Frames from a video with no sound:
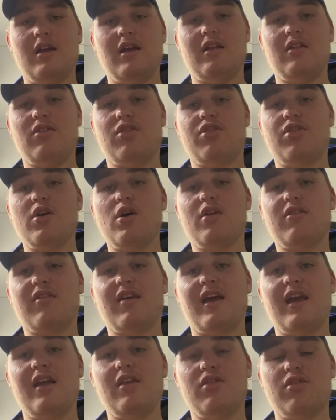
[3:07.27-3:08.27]

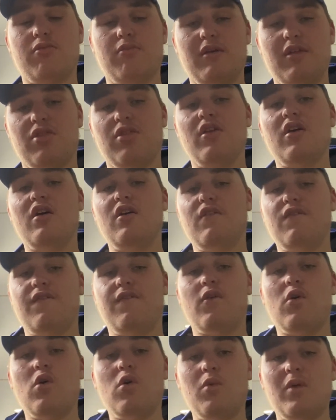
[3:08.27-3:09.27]
13th with
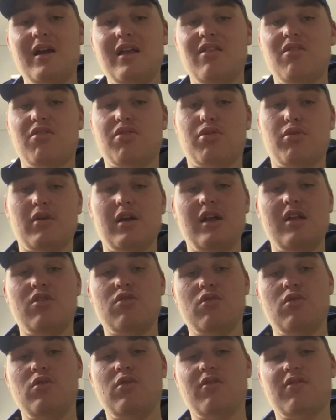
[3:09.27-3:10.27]
4 wins, 3
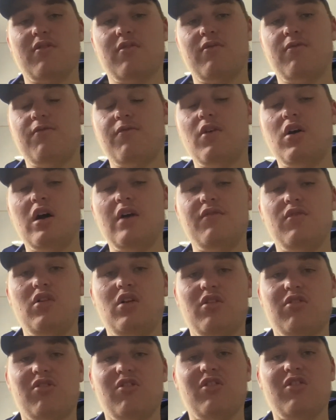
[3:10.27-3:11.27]
draws, and 5
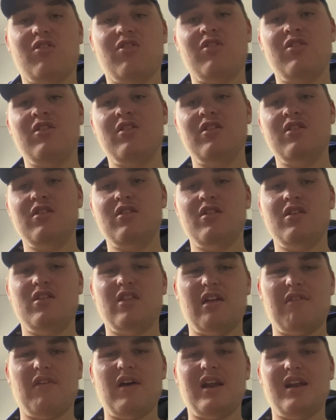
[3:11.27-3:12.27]
losses.
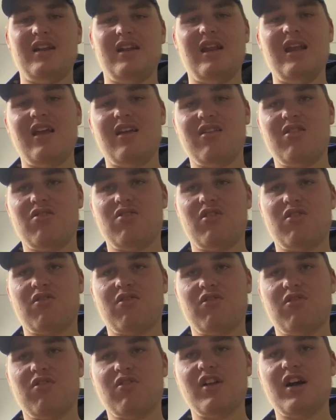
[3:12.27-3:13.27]
They've had an
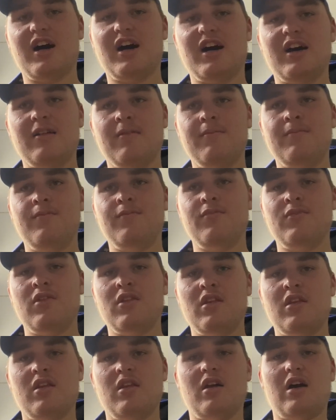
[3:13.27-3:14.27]
inconsistent start.
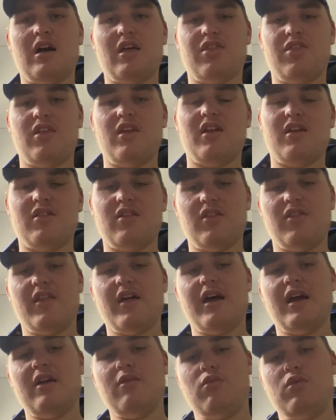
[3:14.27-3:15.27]
I think that
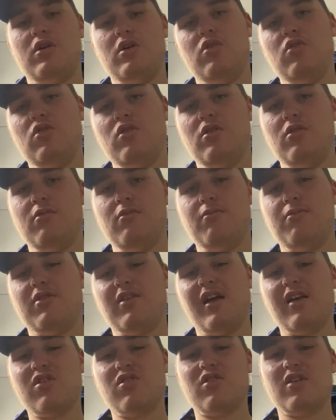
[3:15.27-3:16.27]
they will
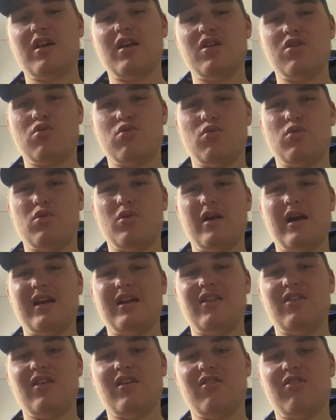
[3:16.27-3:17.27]
potentially get a draw out
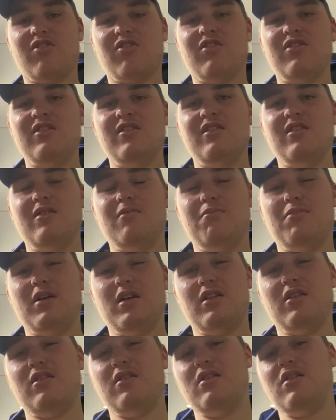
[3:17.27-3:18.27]
of this,
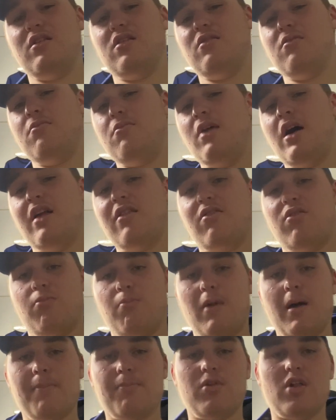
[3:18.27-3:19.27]
but my
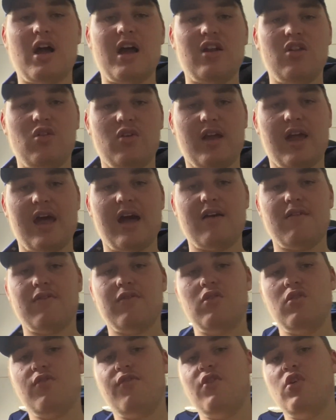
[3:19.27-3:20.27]
player to look out
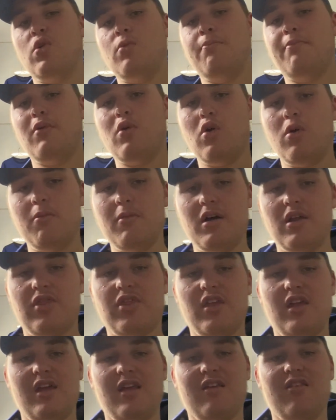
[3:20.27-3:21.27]
for Bournemouth
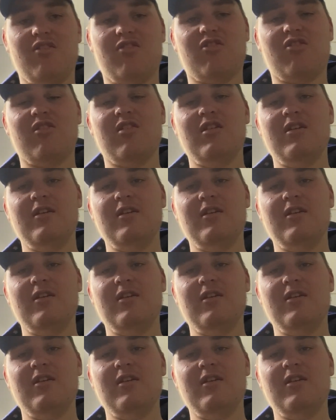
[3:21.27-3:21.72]
is